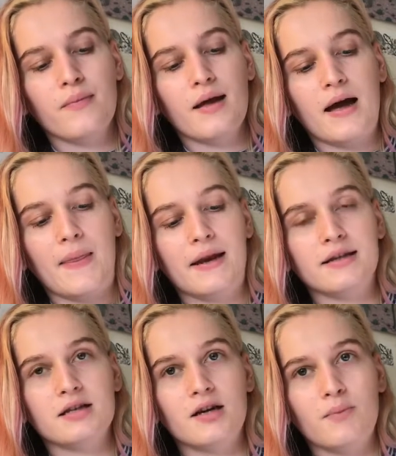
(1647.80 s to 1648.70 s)
and then it's
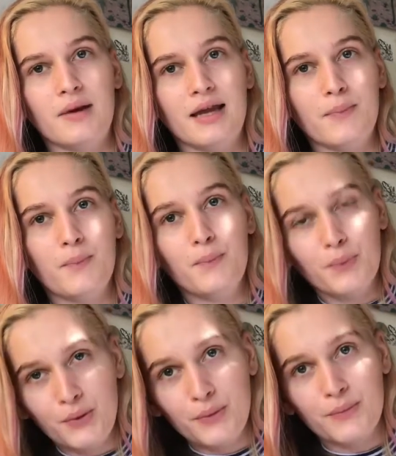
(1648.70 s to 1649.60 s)
going to be like,
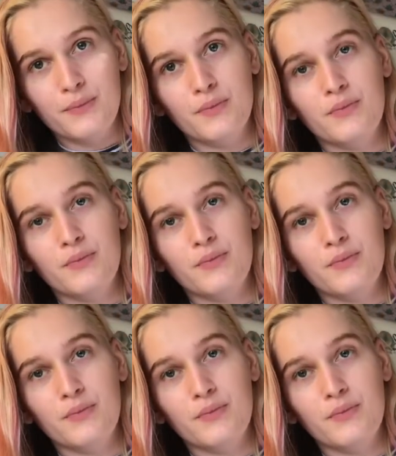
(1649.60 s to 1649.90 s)
boom,